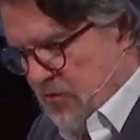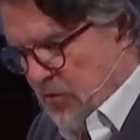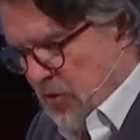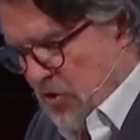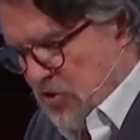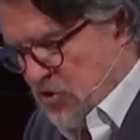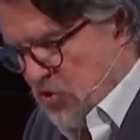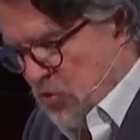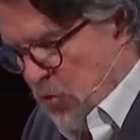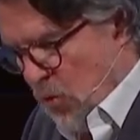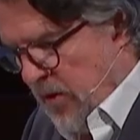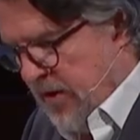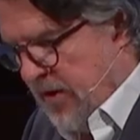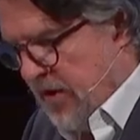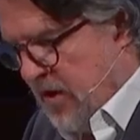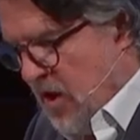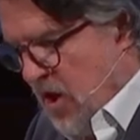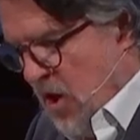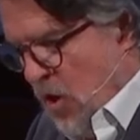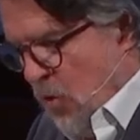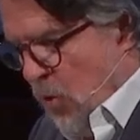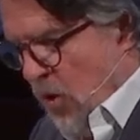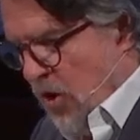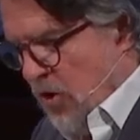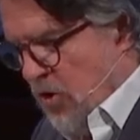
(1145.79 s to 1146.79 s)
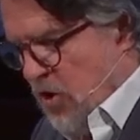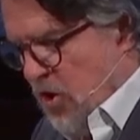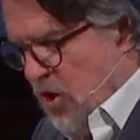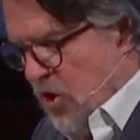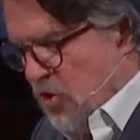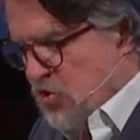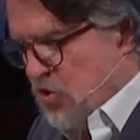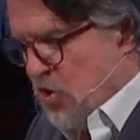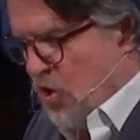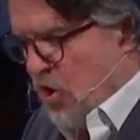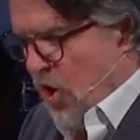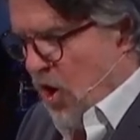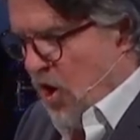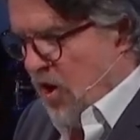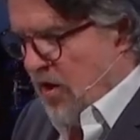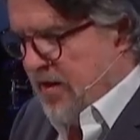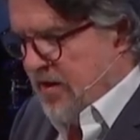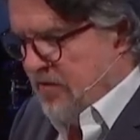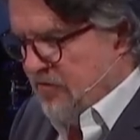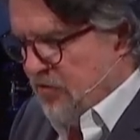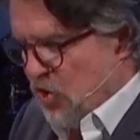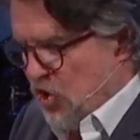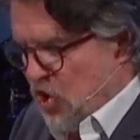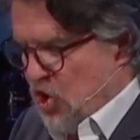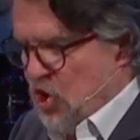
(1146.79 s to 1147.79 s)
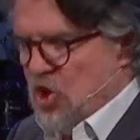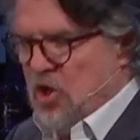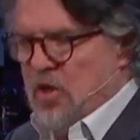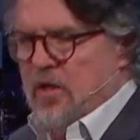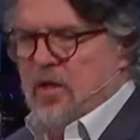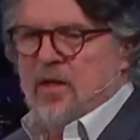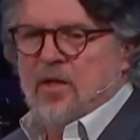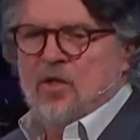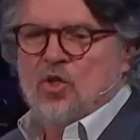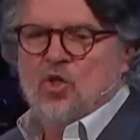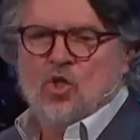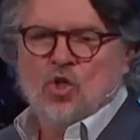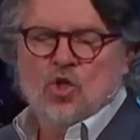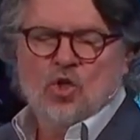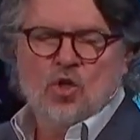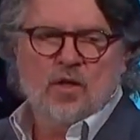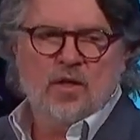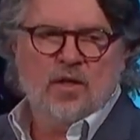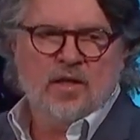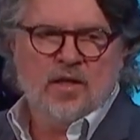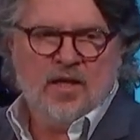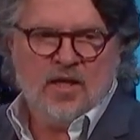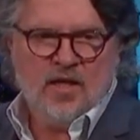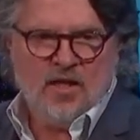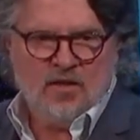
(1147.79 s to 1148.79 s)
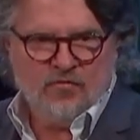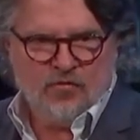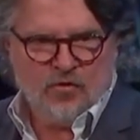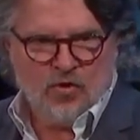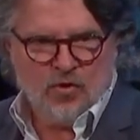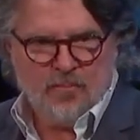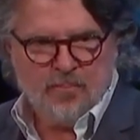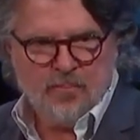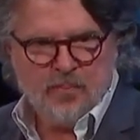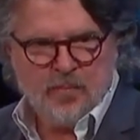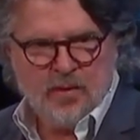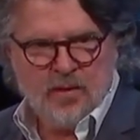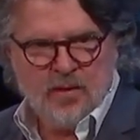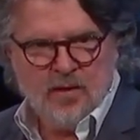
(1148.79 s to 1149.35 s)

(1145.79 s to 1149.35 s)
Verse 20 Woe to those who call evil good and good evil.